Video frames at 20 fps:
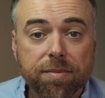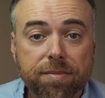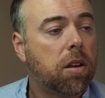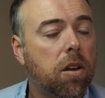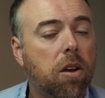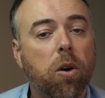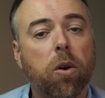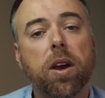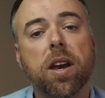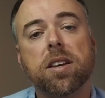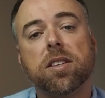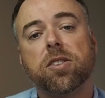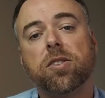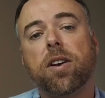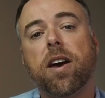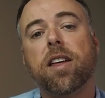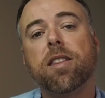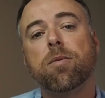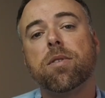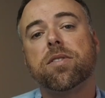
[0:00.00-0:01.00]
Okay, so
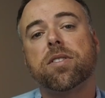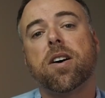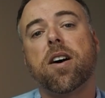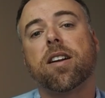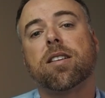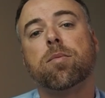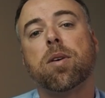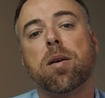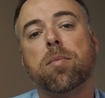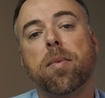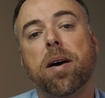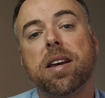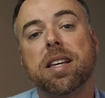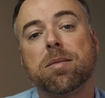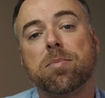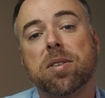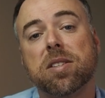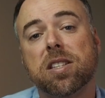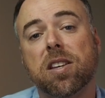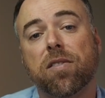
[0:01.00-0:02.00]
now that we've talked about my
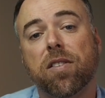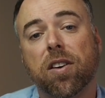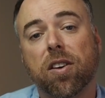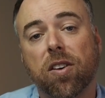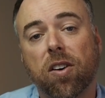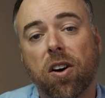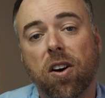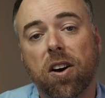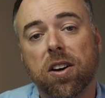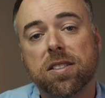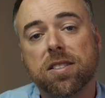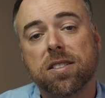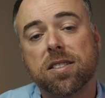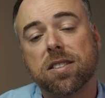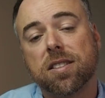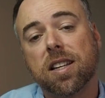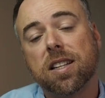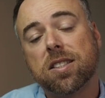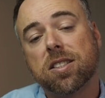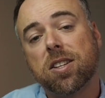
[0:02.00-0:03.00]
specific
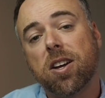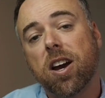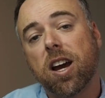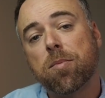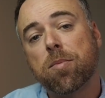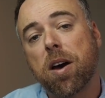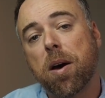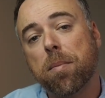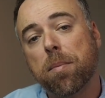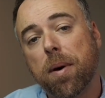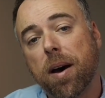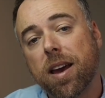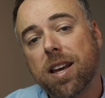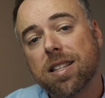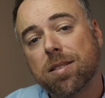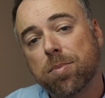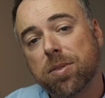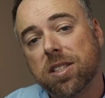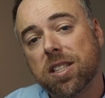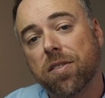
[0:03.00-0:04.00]
costs, let's talk about my
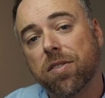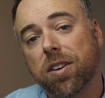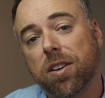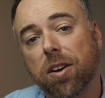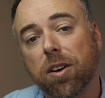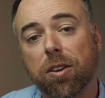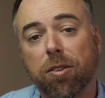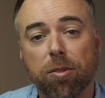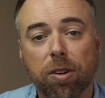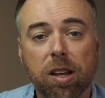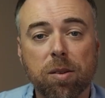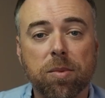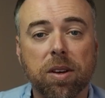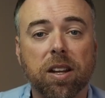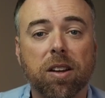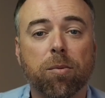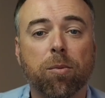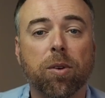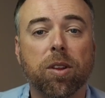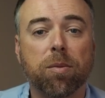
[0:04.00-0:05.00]
specific agreement
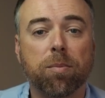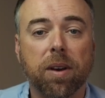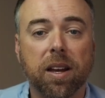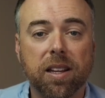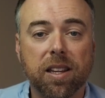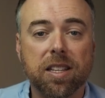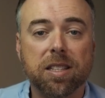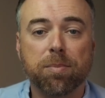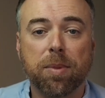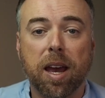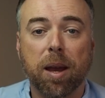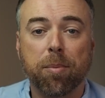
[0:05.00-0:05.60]
with my leaseback